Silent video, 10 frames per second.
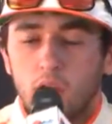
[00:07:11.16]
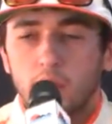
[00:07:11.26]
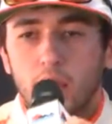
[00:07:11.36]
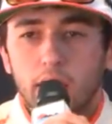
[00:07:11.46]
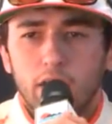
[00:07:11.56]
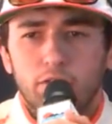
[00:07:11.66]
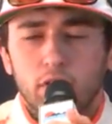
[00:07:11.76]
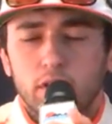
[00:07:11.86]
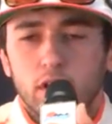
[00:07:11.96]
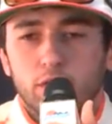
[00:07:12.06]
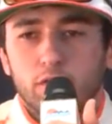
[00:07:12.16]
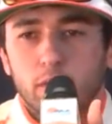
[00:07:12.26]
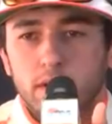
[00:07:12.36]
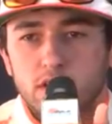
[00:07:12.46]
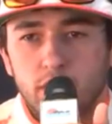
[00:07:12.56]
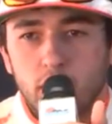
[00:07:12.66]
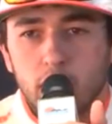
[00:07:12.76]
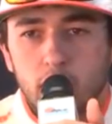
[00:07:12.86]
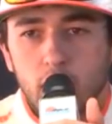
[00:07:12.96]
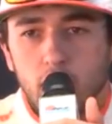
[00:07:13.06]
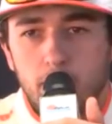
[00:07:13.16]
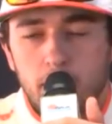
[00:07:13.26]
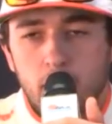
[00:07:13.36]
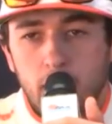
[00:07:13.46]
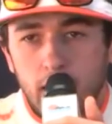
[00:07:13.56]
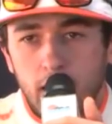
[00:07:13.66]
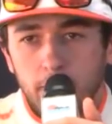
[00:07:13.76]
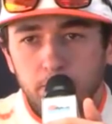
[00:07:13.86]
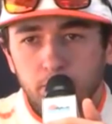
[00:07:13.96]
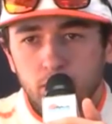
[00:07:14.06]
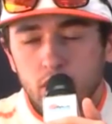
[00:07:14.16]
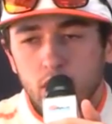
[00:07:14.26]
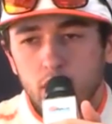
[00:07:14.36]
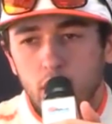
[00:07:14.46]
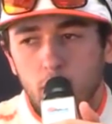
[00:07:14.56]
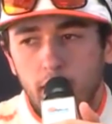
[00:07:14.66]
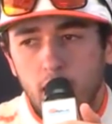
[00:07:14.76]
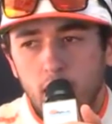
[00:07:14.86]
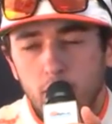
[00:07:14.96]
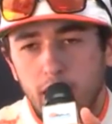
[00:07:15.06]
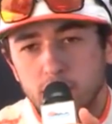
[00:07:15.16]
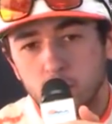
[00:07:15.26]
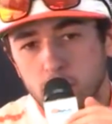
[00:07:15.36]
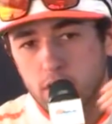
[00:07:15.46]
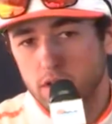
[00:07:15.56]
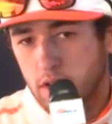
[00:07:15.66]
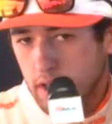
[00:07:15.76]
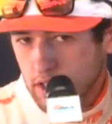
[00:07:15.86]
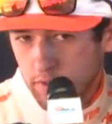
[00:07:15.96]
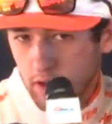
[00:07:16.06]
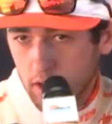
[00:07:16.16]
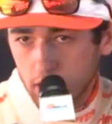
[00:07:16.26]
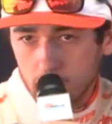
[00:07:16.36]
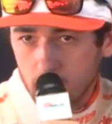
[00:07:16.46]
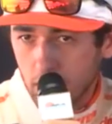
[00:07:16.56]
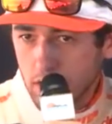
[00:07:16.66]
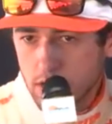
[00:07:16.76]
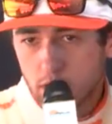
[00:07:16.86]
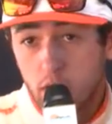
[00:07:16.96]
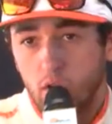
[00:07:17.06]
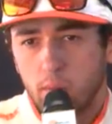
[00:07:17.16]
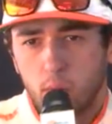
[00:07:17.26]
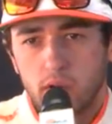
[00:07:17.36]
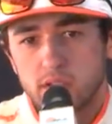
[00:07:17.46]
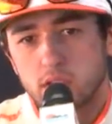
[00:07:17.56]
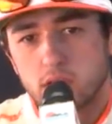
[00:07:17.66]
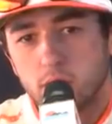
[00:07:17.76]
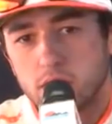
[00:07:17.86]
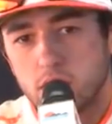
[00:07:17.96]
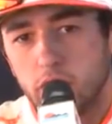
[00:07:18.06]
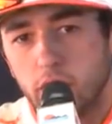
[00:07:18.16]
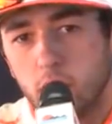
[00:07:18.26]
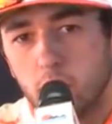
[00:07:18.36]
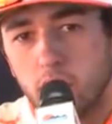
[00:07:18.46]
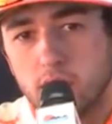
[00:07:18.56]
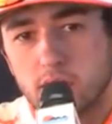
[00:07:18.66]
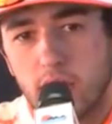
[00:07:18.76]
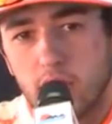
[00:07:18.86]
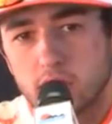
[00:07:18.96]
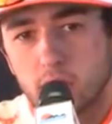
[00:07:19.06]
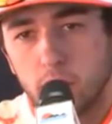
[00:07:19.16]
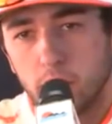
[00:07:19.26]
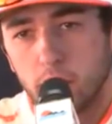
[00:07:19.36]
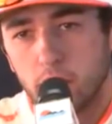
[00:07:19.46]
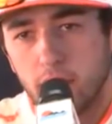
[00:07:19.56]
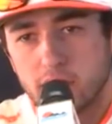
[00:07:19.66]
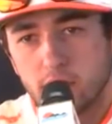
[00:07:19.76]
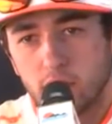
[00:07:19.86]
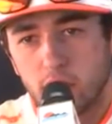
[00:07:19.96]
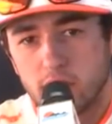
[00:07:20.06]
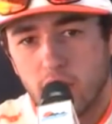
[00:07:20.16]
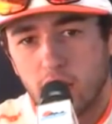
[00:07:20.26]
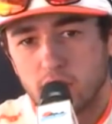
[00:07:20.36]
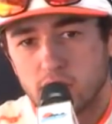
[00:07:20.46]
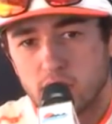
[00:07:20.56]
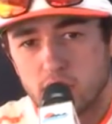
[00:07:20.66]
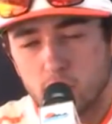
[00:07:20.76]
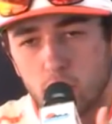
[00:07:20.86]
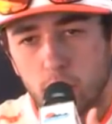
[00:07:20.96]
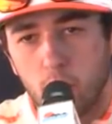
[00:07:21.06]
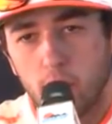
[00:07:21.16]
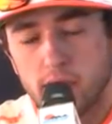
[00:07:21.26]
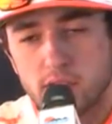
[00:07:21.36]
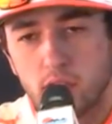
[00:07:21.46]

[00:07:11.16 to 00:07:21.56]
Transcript: Yeah, definitely different from Xfinity to Cup. You know, my 2 years in Xfinity, you know, as you know, the point system was different than what it is now. So we were racing for an entire season's worth of points.